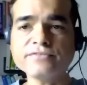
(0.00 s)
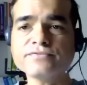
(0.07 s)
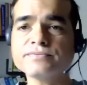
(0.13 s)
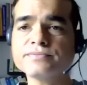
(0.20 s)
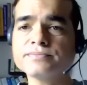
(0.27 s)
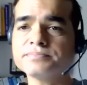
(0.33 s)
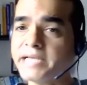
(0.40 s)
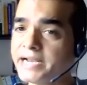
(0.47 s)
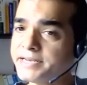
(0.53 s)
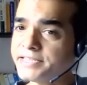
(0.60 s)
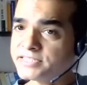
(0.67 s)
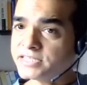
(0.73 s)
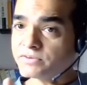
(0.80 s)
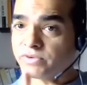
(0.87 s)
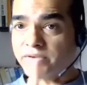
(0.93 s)
life.
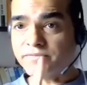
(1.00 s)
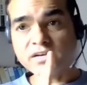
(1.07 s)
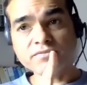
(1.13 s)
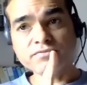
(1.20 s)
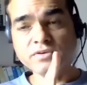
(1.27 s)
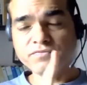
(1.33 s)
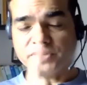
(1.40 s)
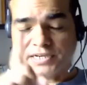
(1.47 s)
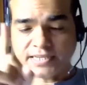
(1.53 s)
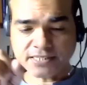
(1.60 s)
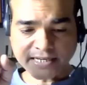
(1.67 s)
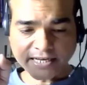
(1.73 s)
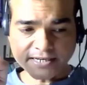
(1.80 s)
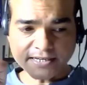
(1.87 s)
That is survival of the fittest.